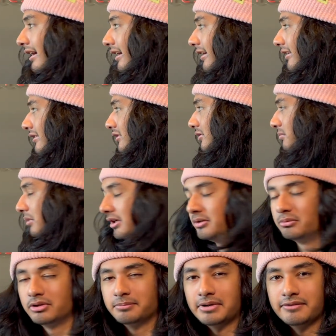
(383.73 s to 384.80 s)
This is probably
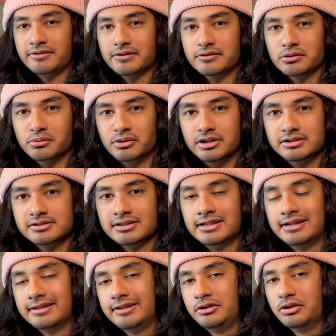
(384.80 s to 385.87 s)
one of my favorite ones.
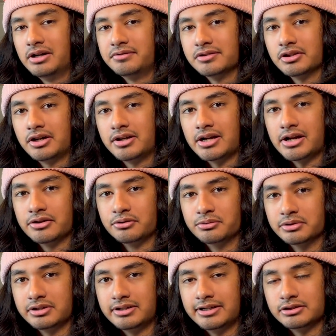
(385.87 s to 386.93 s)
They do have a lot of other
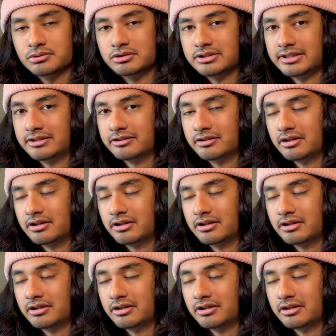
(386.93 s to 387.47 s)
really nice ones and